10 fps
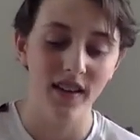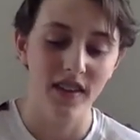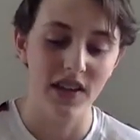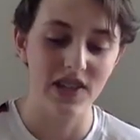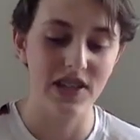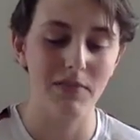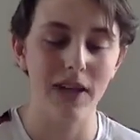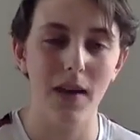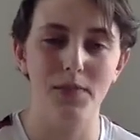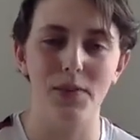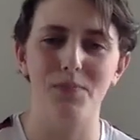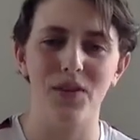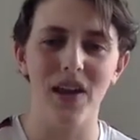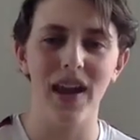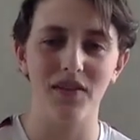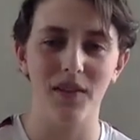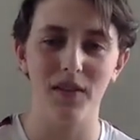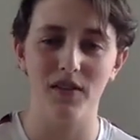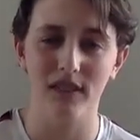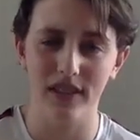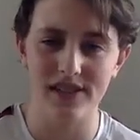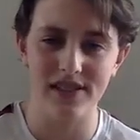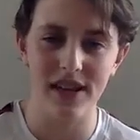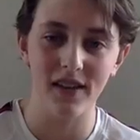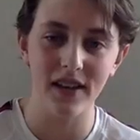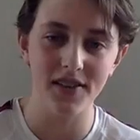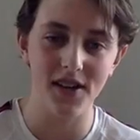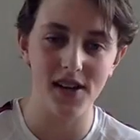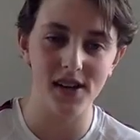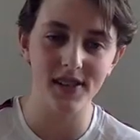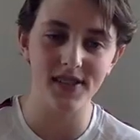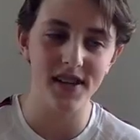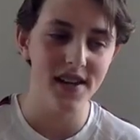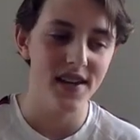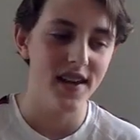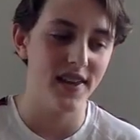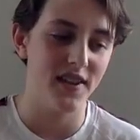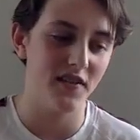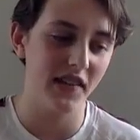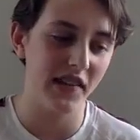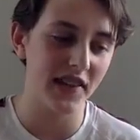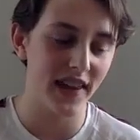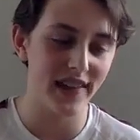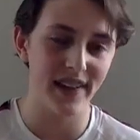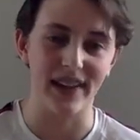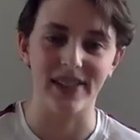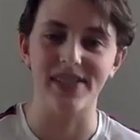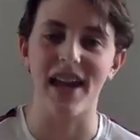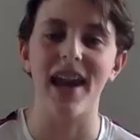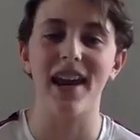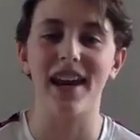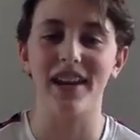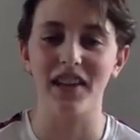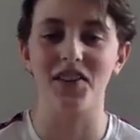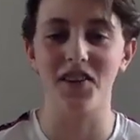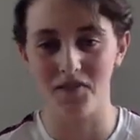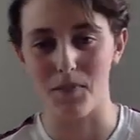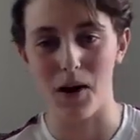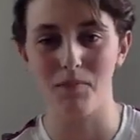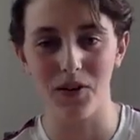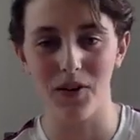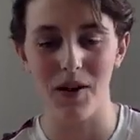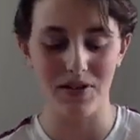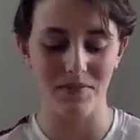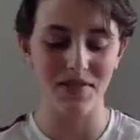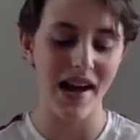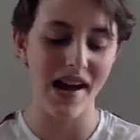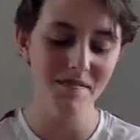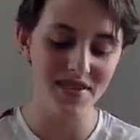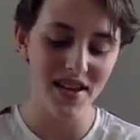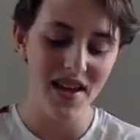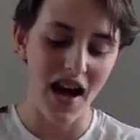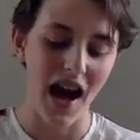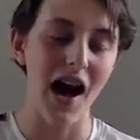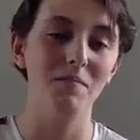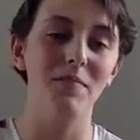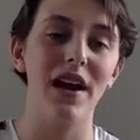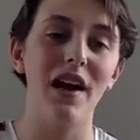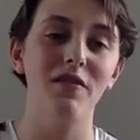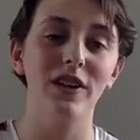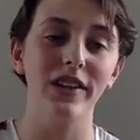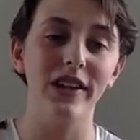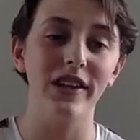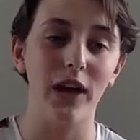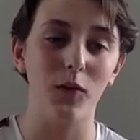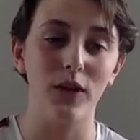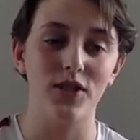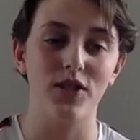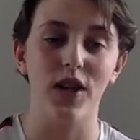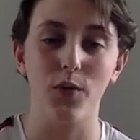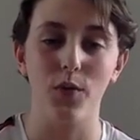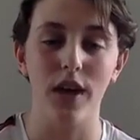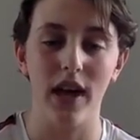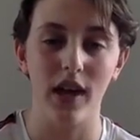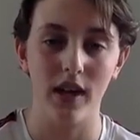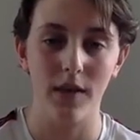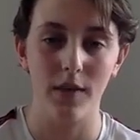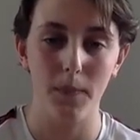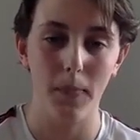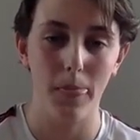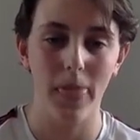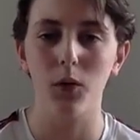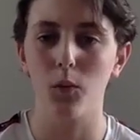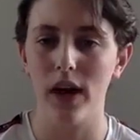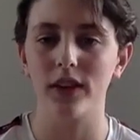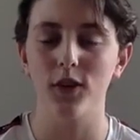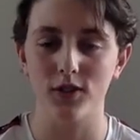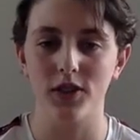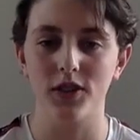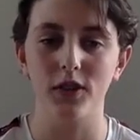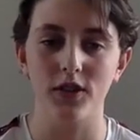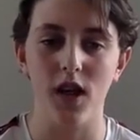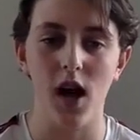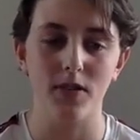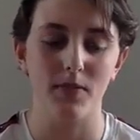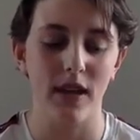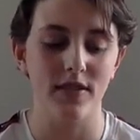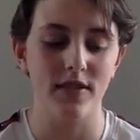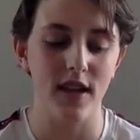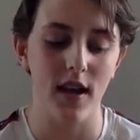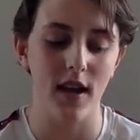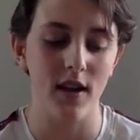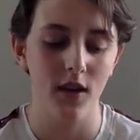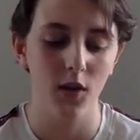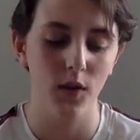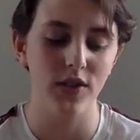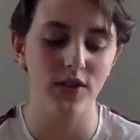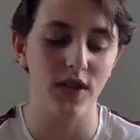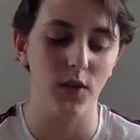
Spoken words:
there's sometimes a break from the really serious songs, and they're really like exciting. They sort of pump you up sometimes. But I really like Winters on the Wing and Whip. Those are his two songs, but I'd say Winters on the